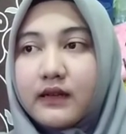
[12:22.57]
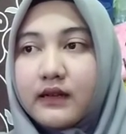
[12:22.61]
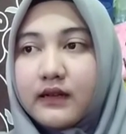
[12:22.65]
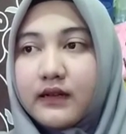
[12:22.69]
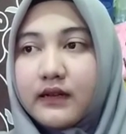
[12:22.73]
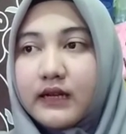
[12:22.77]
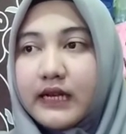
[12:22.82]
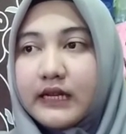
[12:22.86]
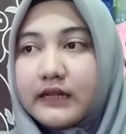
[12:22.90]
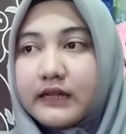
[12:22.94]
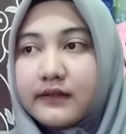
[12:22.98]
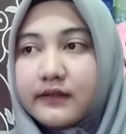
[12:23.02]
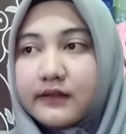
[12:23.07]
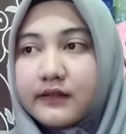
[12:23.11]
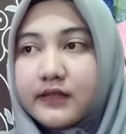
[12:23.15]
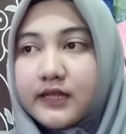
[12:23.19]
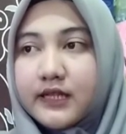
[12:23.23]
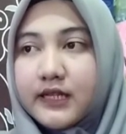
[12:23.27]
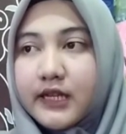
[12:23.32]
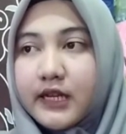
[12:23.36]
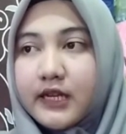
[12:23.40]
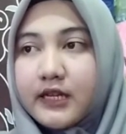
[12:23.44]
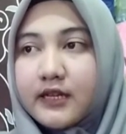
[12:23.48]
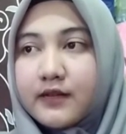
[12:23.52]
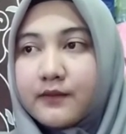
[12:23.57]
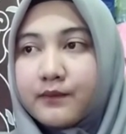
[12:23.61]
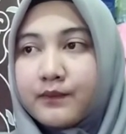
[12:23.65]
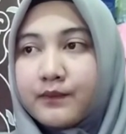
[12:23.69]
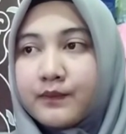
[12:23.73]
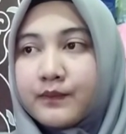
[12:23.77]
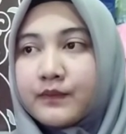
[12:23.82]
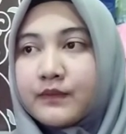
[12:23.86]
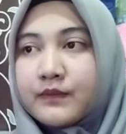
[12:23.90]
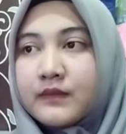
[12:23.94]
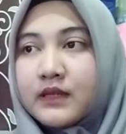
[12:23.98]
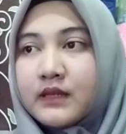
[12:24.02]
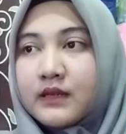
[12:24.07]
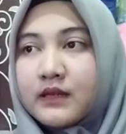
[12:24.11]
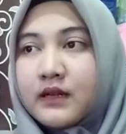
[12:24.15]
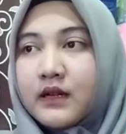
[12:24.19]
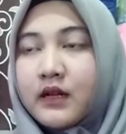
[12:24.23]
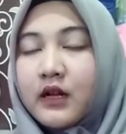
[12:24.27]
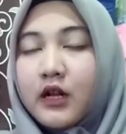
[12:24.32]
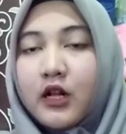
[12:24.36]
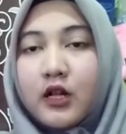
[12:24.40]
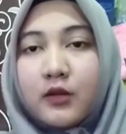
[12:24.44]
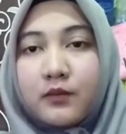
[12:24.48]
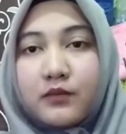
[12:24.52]
e-learning, and
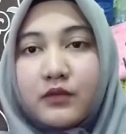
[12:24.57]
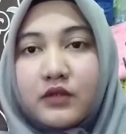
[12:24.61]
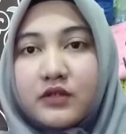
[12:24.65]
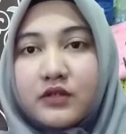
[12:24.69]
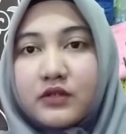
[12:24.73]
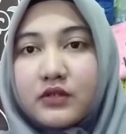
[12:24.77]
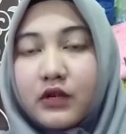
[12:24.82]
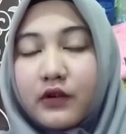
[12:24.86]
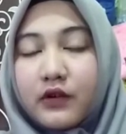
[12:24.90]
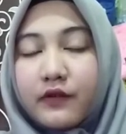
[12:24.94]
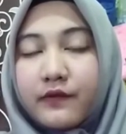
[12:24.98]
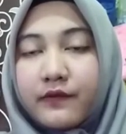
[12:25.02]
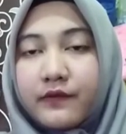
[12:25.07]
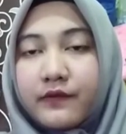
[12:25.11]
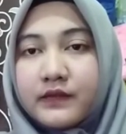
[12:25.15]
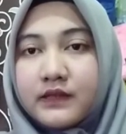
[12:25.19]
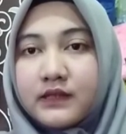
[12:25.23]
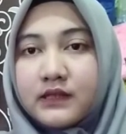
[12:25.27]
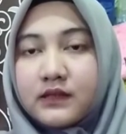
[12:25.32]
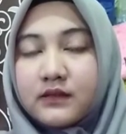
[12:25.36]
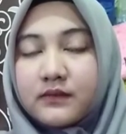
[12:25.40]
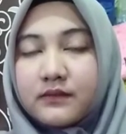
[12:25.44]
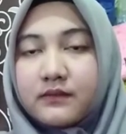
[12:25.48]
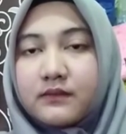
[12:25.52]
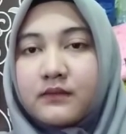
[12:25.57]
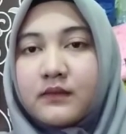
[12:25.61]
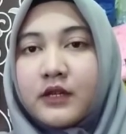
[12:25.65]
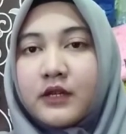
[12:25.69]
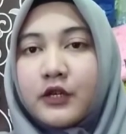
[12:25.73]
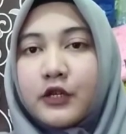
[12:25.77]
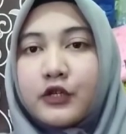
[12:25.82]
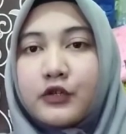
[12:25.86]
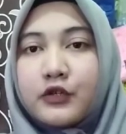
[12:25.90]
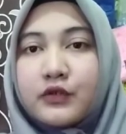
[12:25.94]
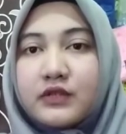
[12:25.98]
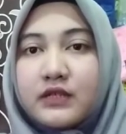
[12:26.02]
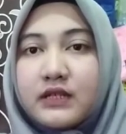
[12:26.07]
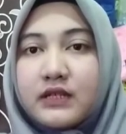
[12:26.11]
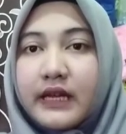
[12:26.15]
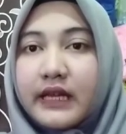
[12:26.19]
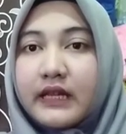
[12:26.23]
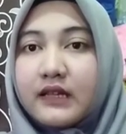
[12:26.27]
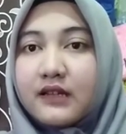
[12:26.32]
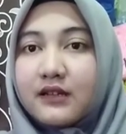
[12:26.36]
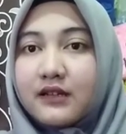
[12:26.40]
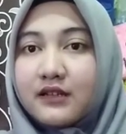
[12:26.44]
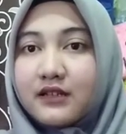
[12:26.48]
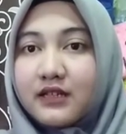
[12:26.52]
almost of them using
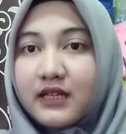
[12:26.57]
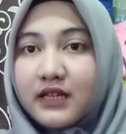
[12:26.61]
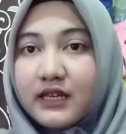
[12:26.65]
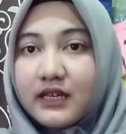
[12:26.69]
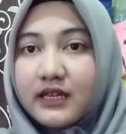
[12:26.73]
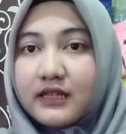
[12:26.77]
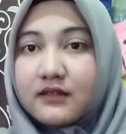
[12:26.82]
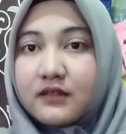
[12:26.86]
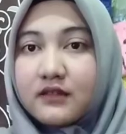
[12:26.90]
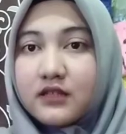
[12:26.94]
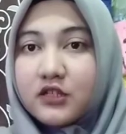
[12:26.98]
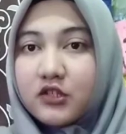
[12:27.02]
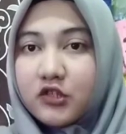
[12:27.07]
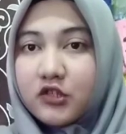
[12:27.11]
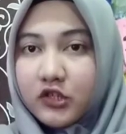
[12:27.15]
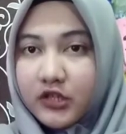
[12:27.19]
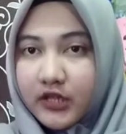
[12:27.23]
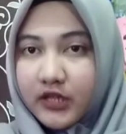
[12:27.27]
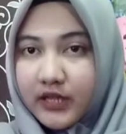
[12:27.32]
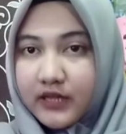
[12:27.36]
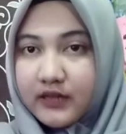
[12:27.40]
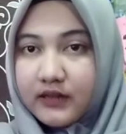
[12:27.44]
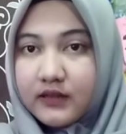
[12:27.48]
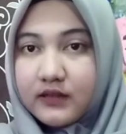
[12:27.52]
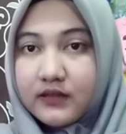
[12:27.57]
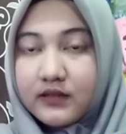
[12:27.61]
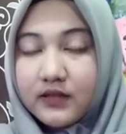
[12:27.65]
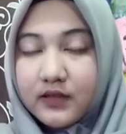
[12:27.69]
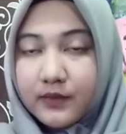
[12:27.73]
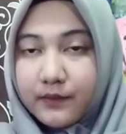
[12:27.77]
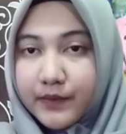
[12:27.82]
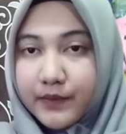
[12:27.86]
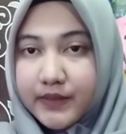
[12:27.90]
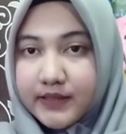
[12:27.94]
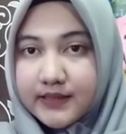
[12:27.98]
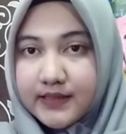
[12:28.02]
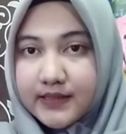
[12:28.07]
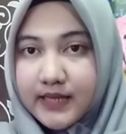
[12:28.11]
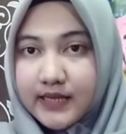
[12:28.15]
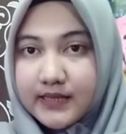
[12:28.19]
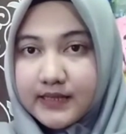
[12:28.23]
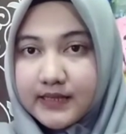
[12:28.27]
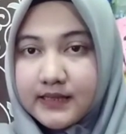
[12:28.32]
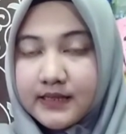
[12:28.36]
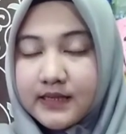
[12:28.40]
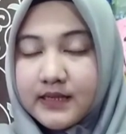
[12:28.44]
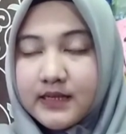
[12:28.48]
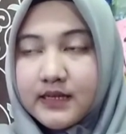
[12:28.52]
e-learning in teaching and learning
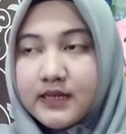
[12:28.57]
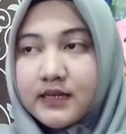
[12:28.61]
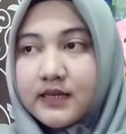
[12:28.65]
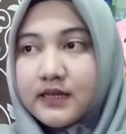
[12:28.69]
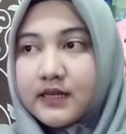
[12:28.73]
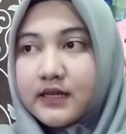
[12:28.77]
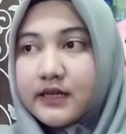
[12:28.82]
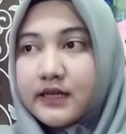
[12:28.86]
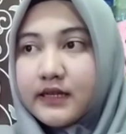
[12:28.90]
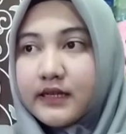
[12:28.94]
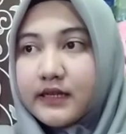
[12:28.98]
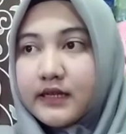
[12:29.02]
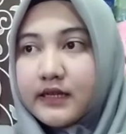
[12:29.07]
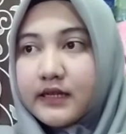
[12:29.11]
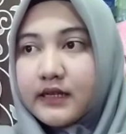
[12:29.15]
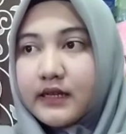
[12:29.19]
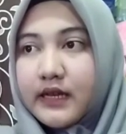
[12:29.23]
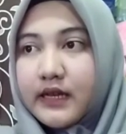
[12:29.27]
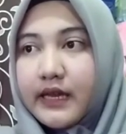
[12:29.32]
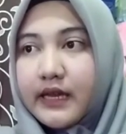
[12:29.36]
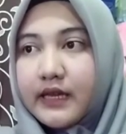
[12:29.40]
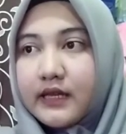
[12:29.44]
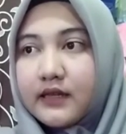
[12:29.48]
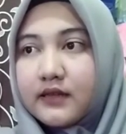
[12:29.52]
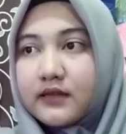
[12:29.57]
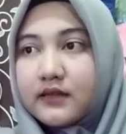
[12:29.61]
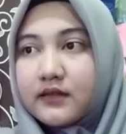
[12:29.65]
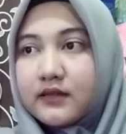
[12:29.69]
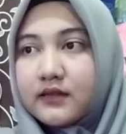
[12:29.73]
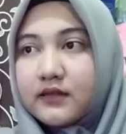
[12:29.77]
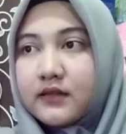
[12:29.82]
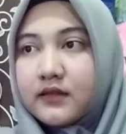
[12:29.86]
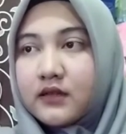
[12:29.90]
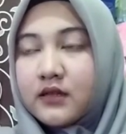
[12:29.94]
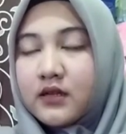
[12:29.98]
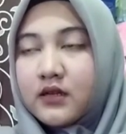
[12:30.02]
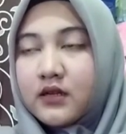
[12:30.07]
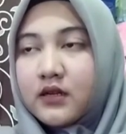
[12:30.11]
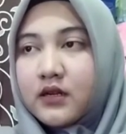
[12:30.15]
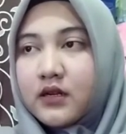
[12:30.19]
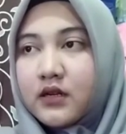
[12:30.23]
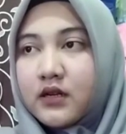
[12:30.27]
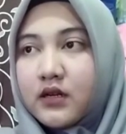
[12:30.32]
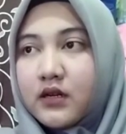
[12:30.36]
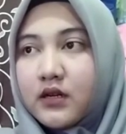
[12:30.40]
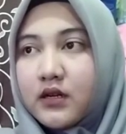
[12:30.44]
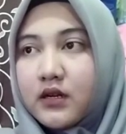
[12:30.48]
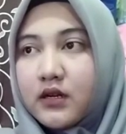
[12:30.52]
process, and
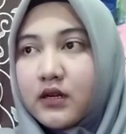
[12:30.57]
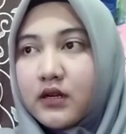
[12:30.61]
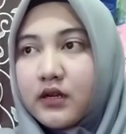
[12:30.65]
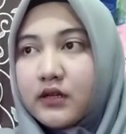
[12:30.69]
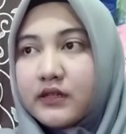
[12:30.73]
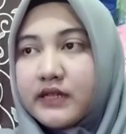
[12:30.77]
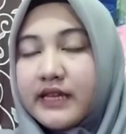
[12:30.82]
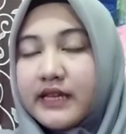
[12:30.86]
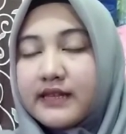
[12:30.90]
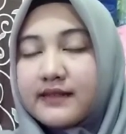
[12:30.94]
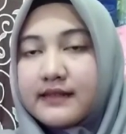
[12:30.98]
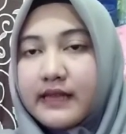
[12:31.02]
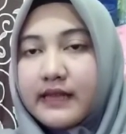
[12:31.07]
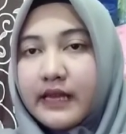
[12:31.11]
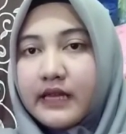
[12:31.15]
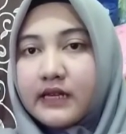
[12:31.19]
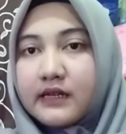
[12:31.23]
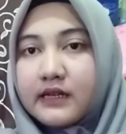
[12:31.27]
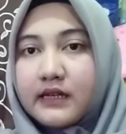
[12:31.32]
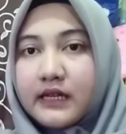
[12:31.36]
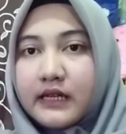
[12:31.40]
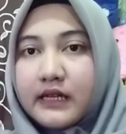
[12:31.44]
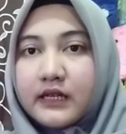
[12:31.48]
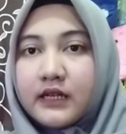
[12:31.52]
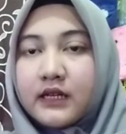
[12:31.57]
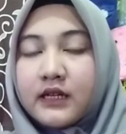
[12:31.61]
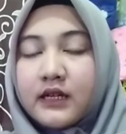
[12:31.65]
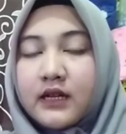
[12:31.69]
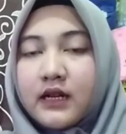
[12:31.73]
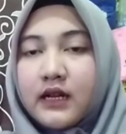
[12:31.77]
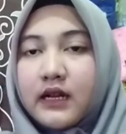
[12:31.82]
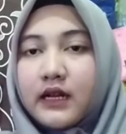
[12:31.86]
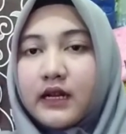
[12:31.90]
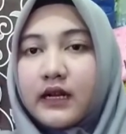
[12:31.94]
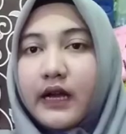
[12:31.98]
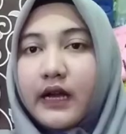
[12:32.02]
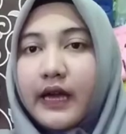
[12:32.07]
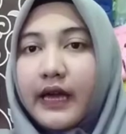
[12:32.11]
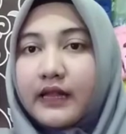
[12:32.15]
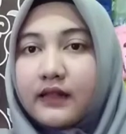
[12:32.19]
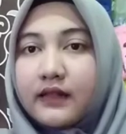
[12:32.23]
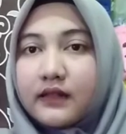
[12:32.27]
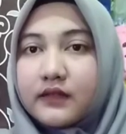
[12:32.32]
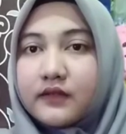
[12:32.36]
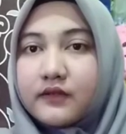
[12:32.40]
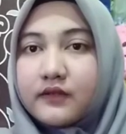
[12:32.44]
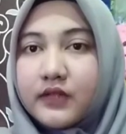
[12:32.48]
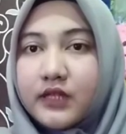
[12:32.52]
they said that
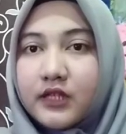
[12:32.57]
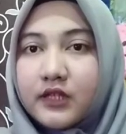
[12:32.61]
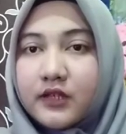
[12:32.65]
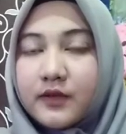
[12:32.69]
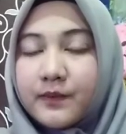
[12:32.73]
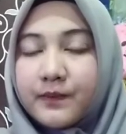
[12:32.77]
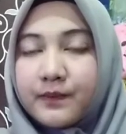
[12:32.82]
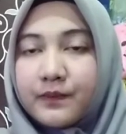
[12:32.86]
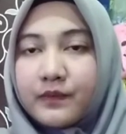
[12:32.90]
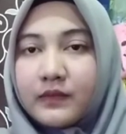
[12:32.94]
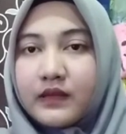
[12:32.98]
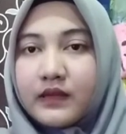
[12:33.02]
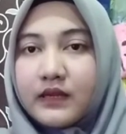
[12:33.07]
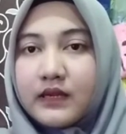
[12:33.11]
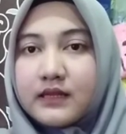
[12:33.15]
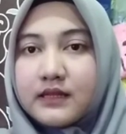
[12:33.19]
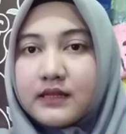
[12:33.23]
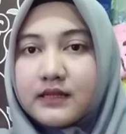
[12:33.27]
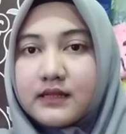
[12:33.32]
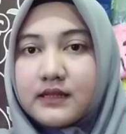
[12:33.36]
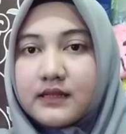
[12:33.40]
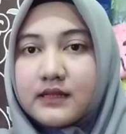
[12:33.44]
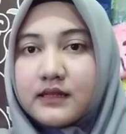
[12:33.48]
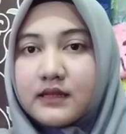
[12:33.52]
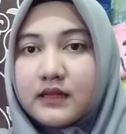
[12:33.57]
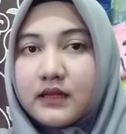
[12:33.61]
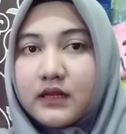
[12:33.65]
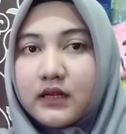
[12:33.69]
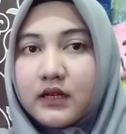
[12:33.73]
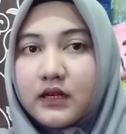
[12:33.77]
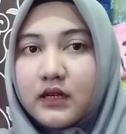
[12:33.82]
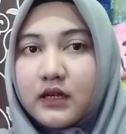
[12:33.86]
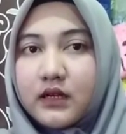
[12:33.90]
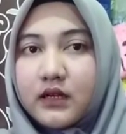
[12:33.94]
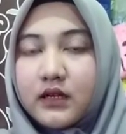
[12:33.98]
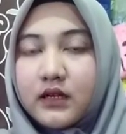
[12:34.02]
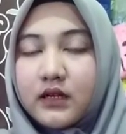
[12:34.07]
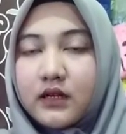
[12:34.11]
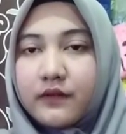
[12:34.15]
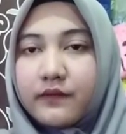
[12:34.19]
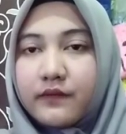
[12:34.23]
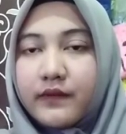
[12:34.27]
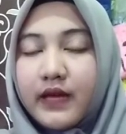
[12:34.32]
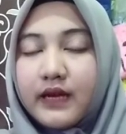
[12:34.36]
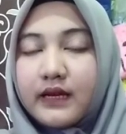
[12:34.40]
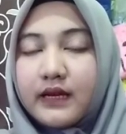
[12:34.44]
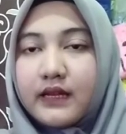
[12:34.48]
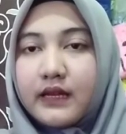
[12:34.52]
e-learning is
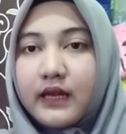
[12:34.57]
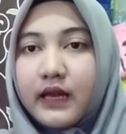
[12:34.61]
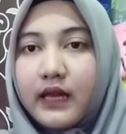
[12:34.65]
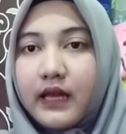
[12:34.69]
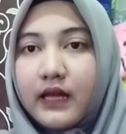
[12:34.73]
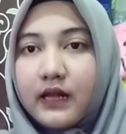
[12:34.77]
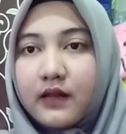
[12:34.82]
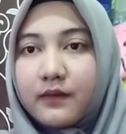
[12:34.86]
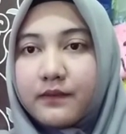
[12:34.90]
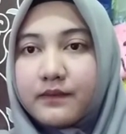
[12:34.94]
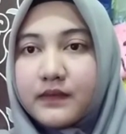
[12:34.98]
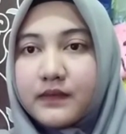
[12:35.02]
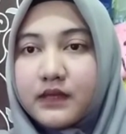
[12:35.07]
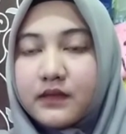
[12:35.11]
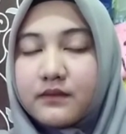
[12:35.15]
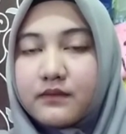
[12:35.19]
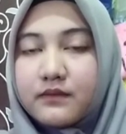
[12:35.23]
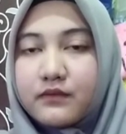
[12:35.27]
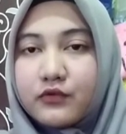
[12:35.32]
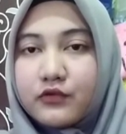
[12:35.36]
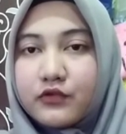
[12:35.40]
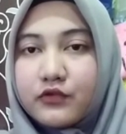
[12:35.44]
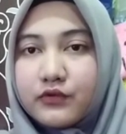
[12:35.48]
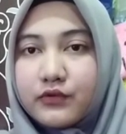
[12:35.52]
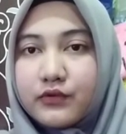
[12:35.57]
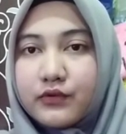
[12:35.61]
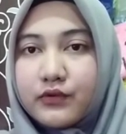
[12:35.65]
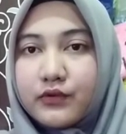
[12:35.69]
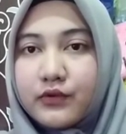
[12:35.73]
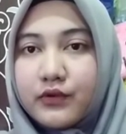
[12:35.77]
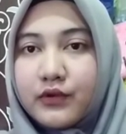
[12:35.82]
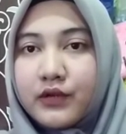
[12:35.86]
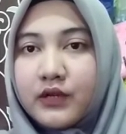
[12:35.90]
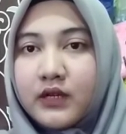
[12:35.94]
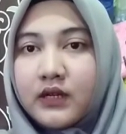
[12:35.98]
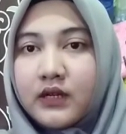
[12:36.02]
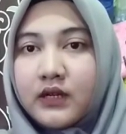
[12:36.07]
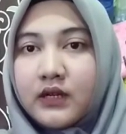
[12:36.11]
very help them to